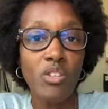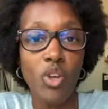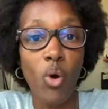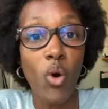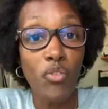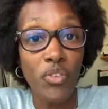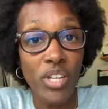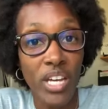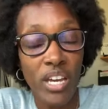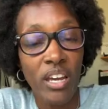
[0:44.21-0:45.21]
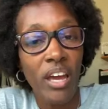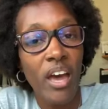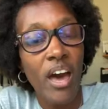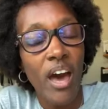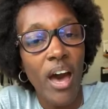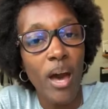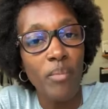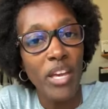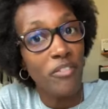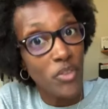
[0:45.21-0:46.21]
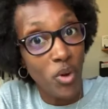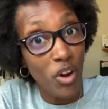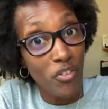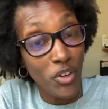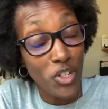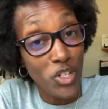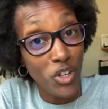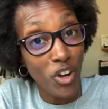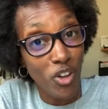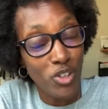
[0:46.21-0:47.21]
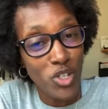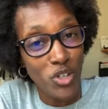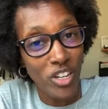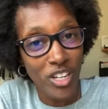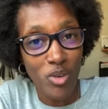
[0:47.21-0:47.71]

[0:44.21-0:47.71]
So hopefully, if you are a first-year college student,